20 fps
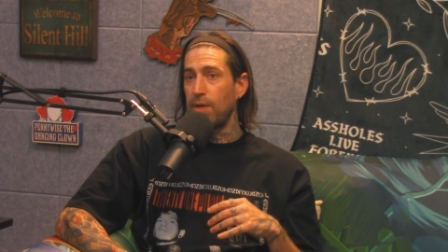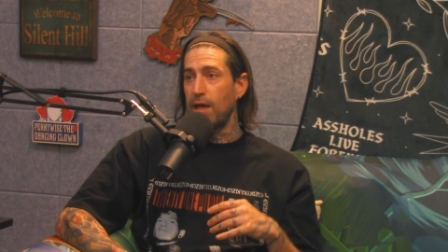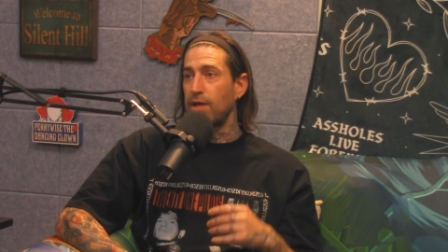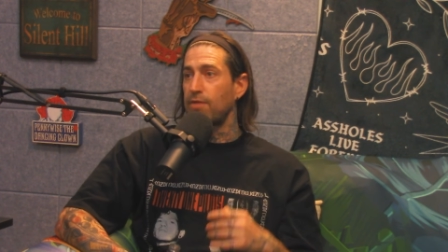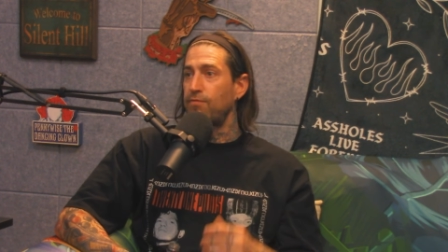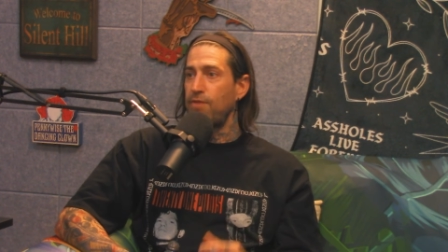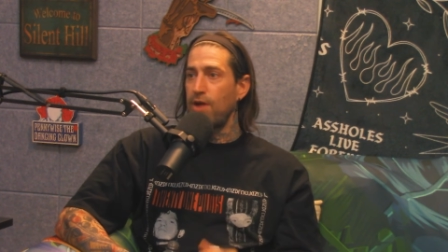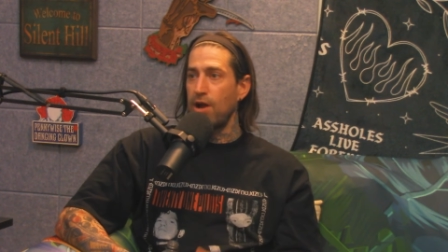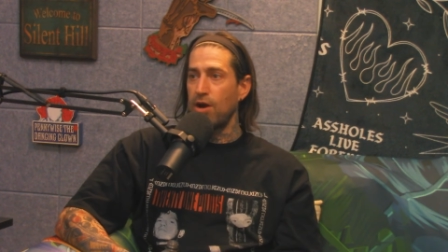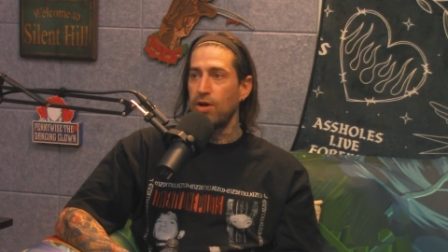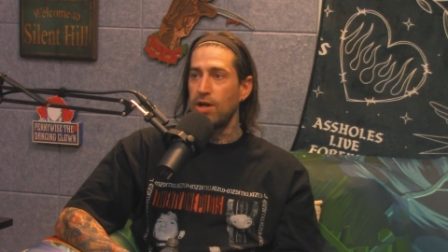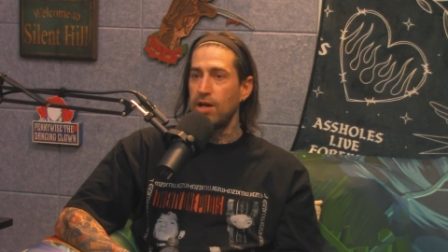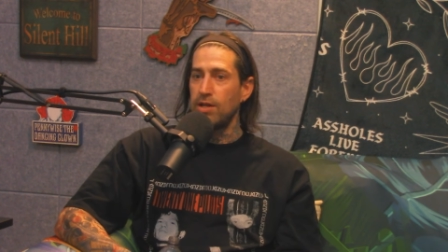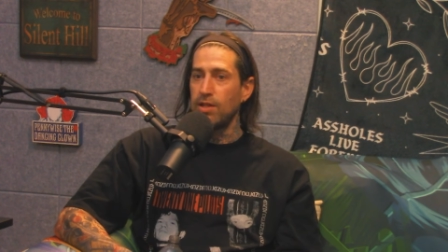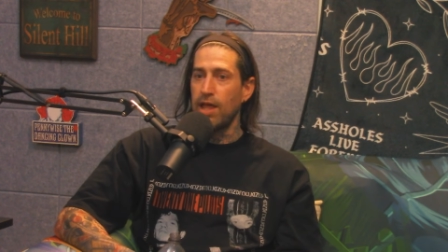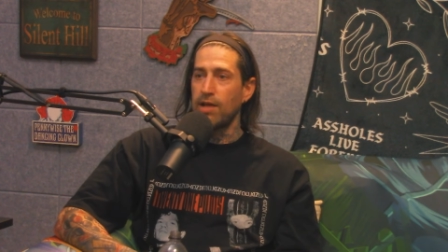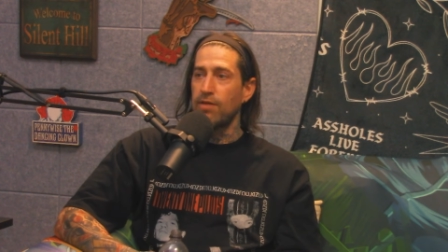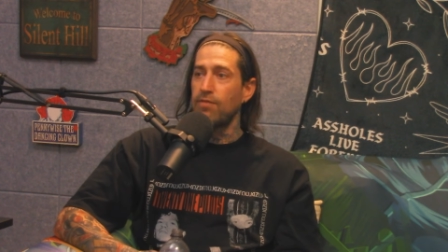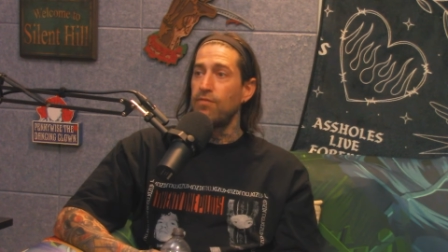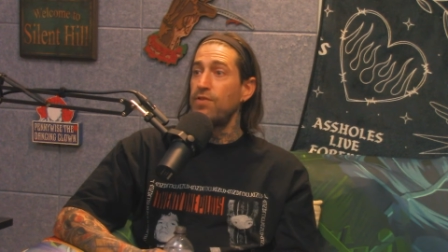like very
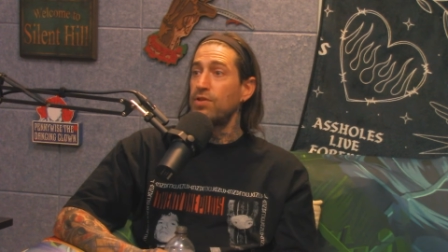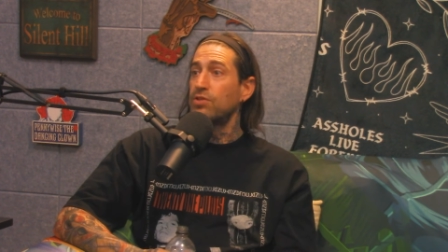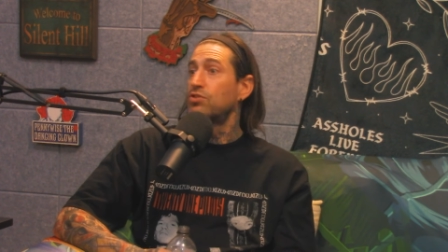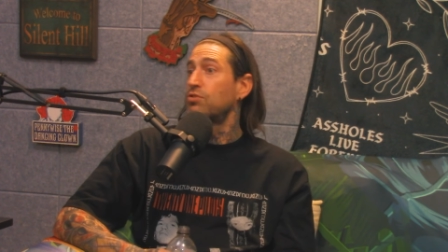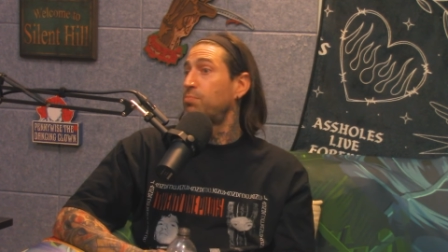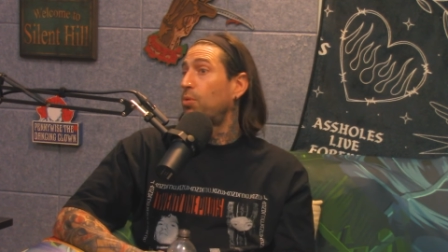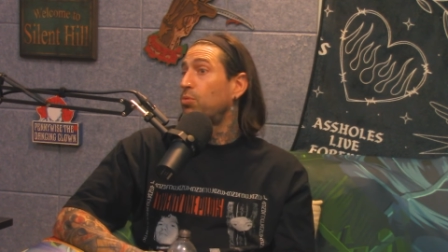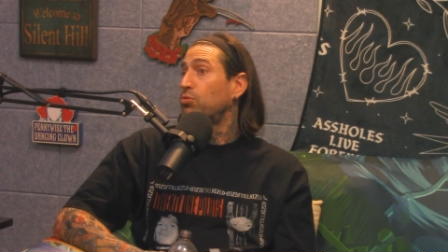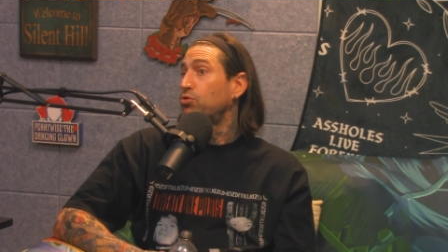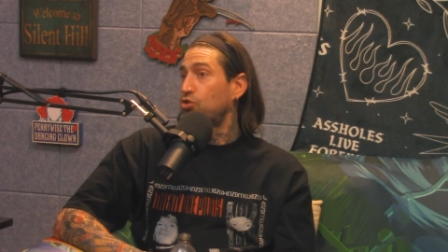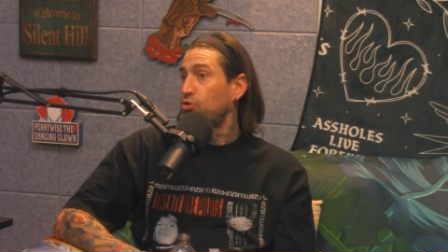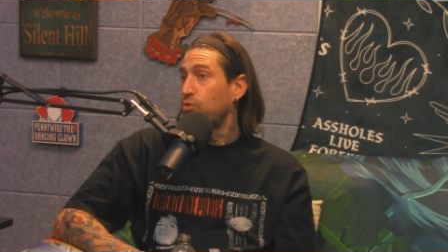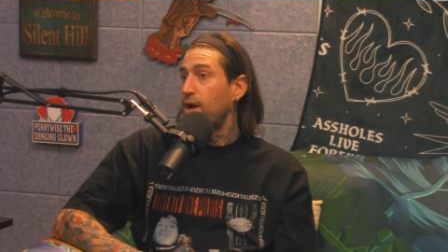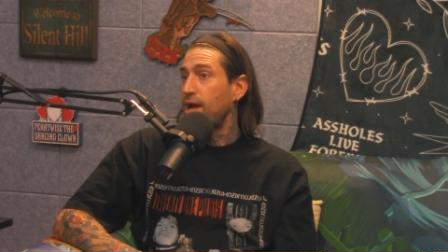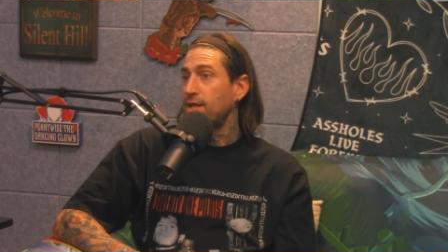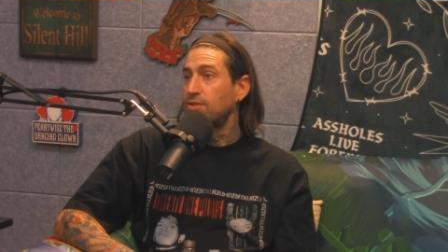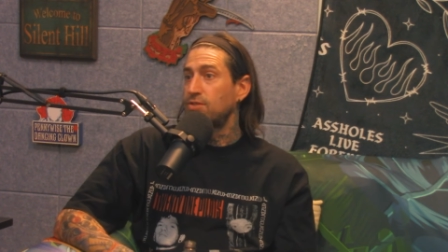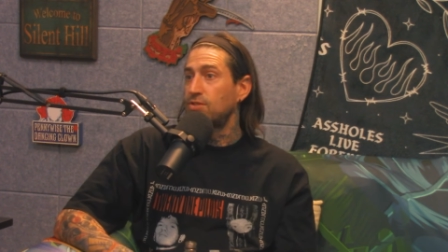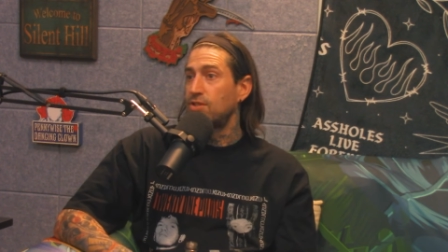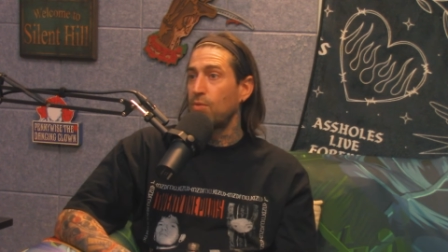like visible
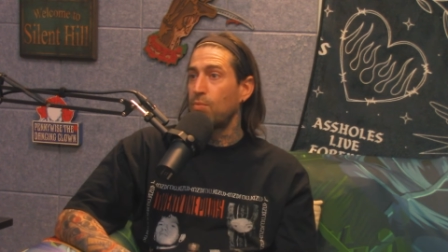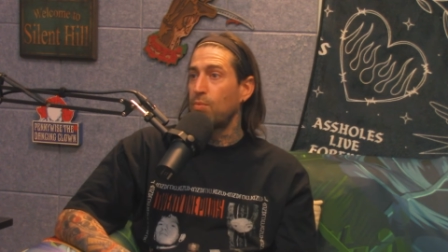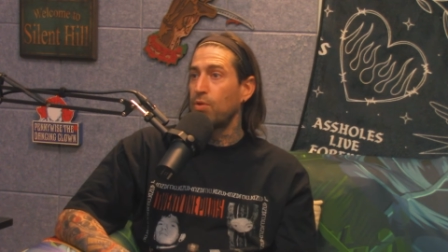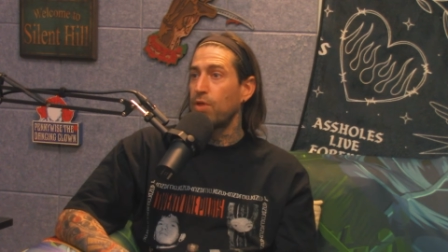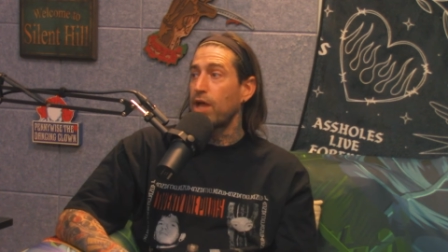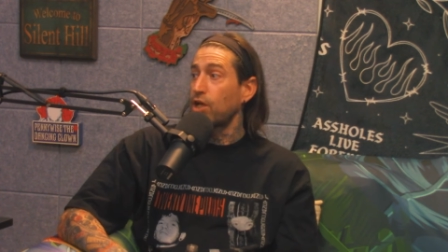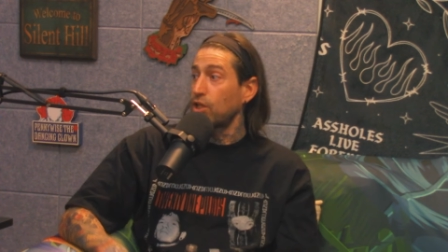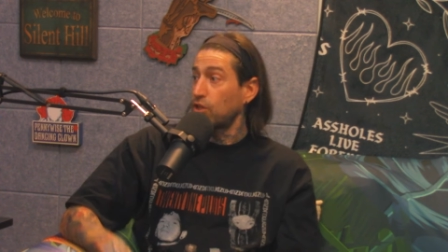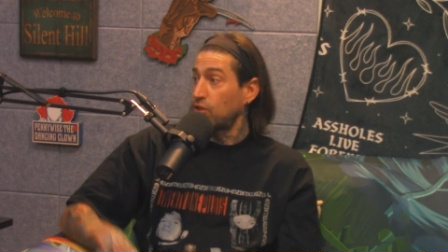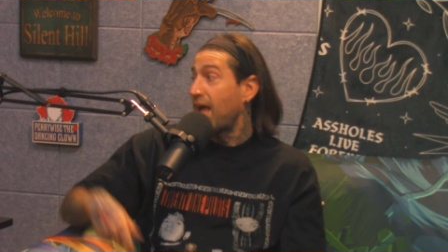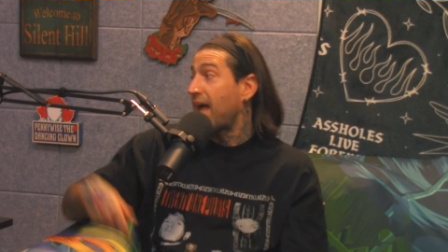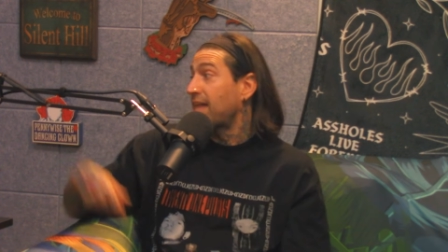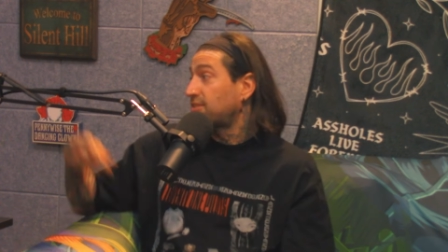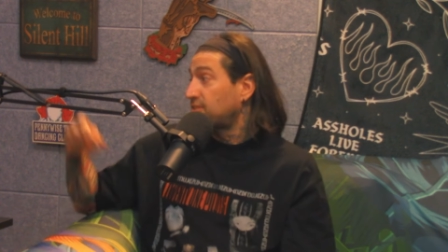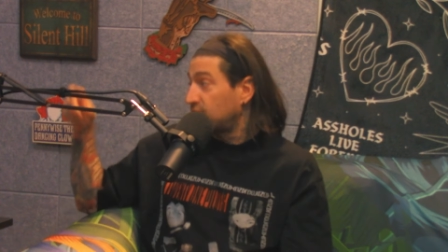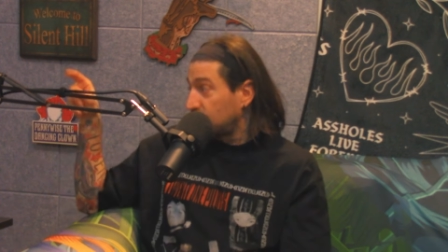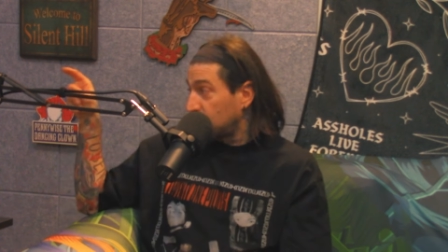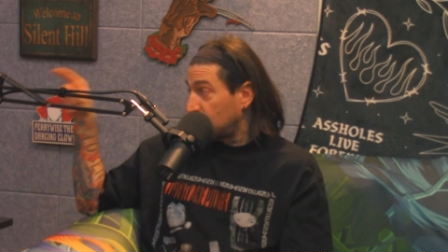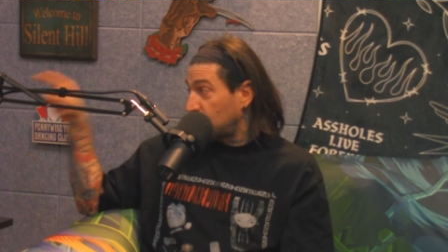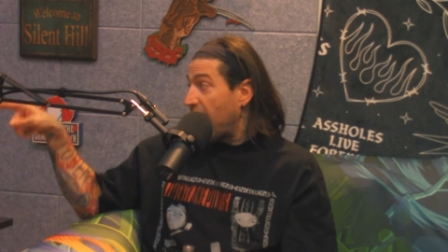traits that were like,
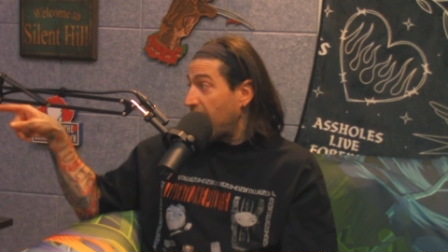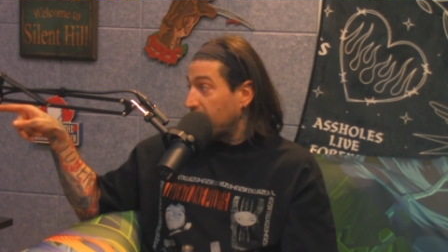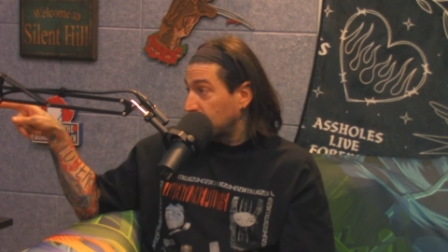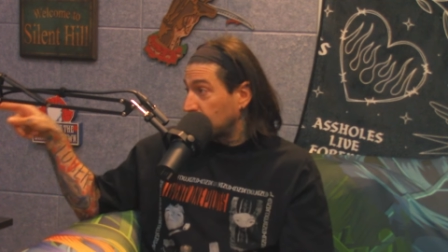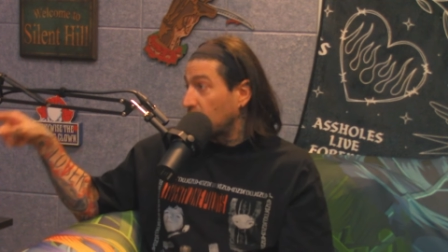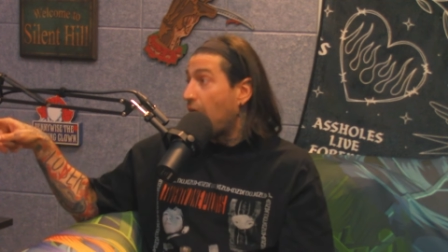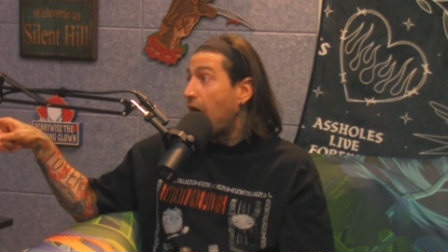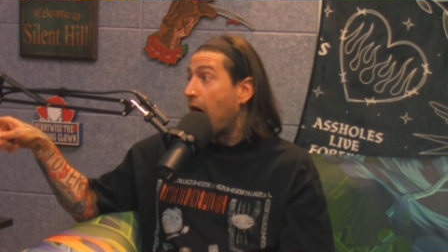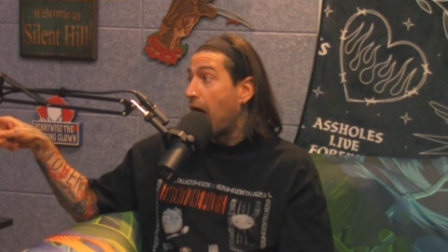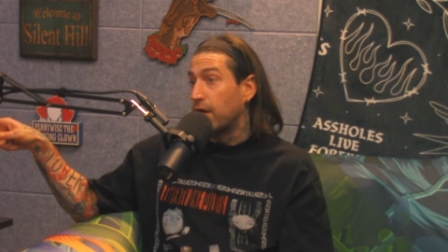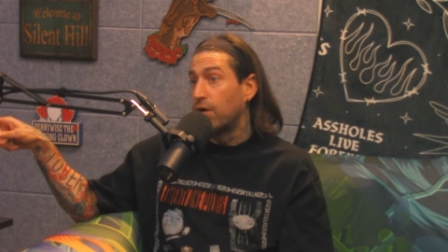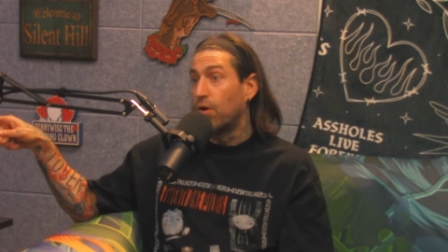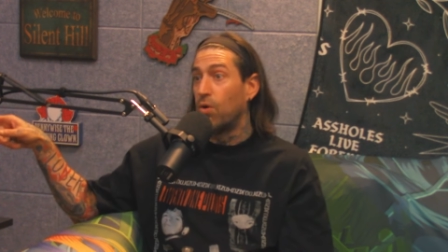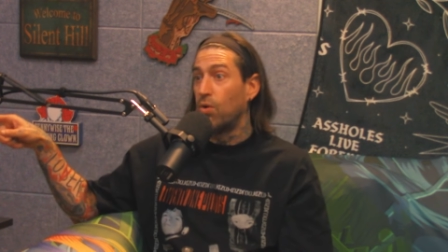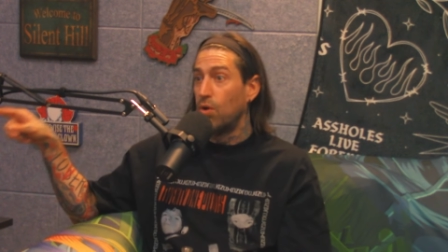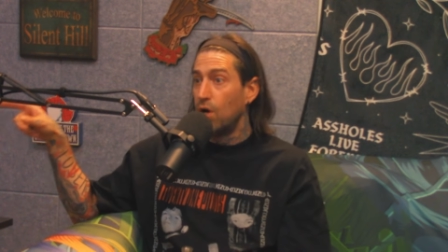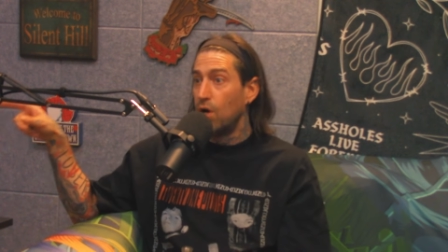that's that's Kyle. Yeah,